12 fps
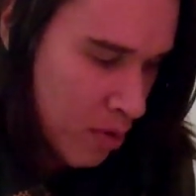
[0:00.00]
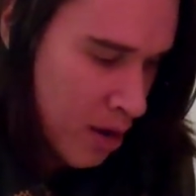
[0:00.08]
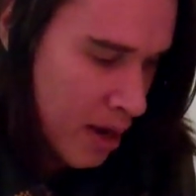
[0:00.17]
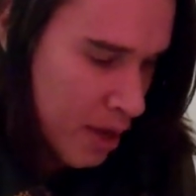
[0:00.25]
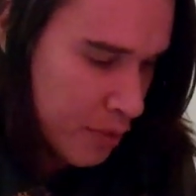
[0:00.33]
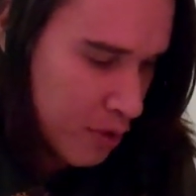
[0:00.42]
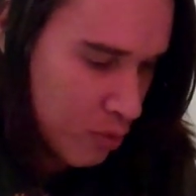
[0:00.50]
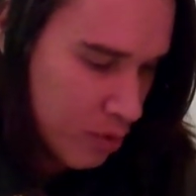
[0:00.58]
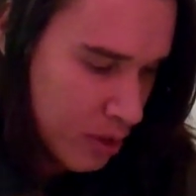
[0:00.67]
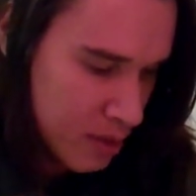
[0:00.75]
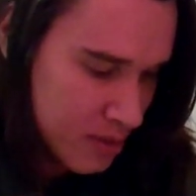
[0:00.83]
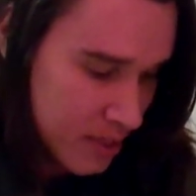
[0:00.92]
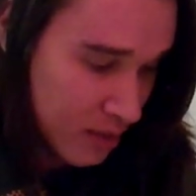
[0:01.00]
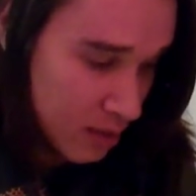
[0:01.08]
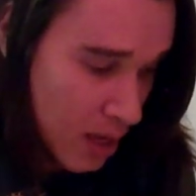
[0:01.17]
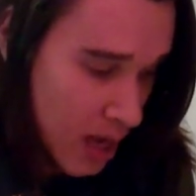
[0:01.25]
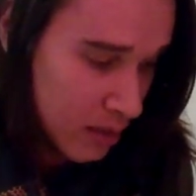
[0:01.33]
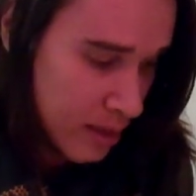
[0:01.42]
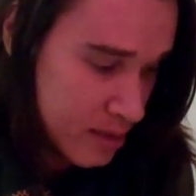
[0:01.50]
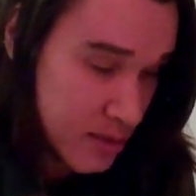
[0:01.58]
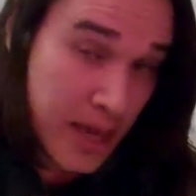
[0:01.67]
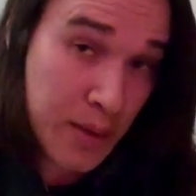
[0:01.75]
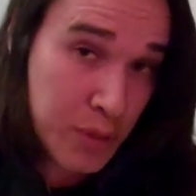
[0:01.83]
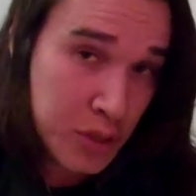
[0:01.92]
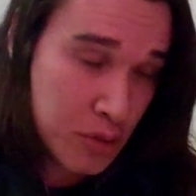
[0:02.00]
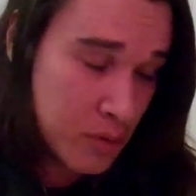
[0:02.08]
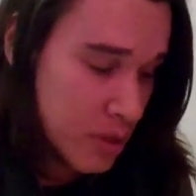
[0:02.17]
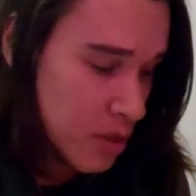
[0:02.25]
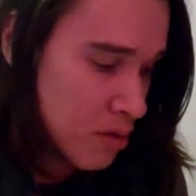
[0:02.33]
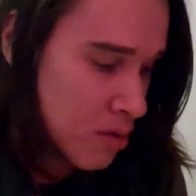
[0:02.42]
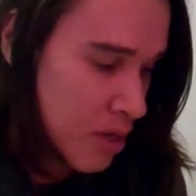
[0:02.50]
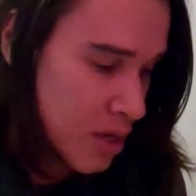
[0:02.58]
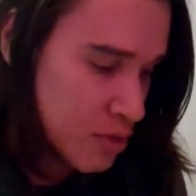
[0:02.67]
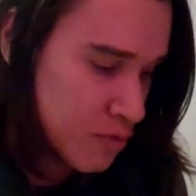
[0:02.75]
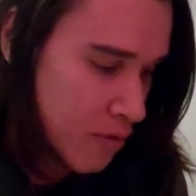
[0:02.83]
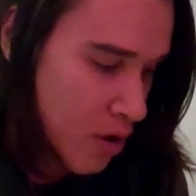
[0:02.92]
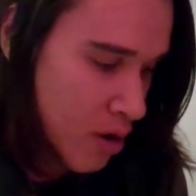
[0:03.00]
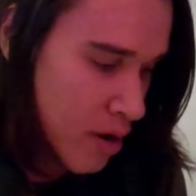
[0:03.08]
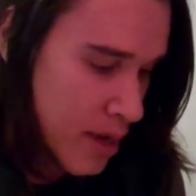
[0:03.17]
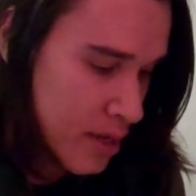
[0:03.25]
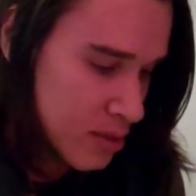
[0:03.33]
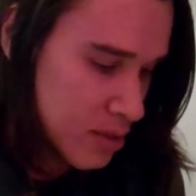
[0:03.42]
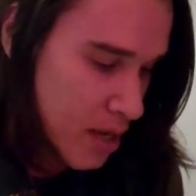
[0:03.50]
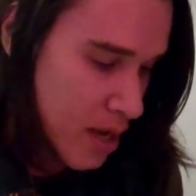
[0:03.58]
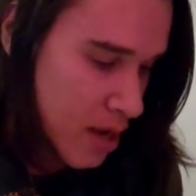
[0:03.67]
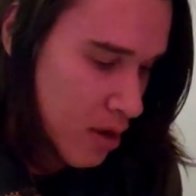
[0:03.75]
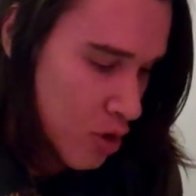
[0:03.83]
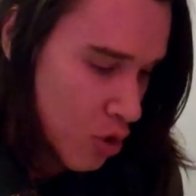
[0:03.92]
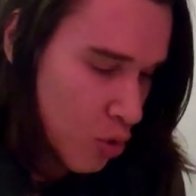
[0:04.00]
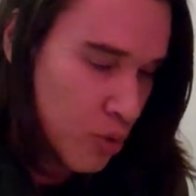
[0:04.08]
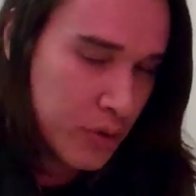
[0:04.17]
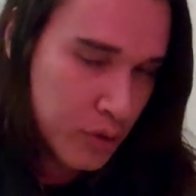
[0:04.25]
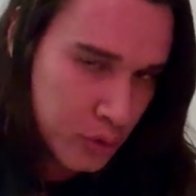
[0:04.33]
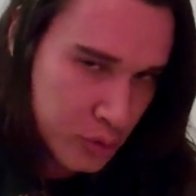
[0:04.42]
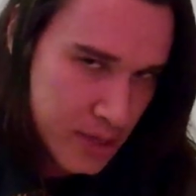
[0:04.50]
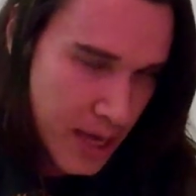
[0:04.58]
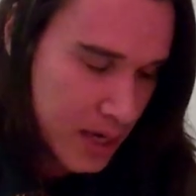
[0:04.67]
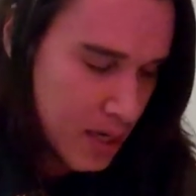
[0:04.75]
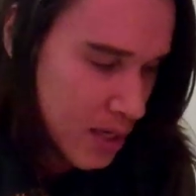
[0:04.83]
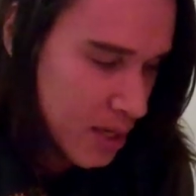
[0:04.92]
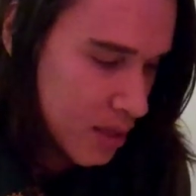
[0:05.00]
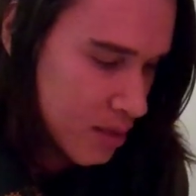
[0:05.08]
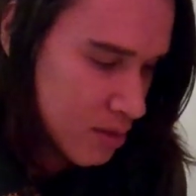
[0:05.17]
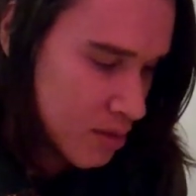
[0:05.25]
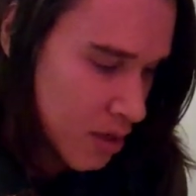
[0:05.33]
Right, I think we're going to see a lot less ambiguity as far as who your lieutenant is.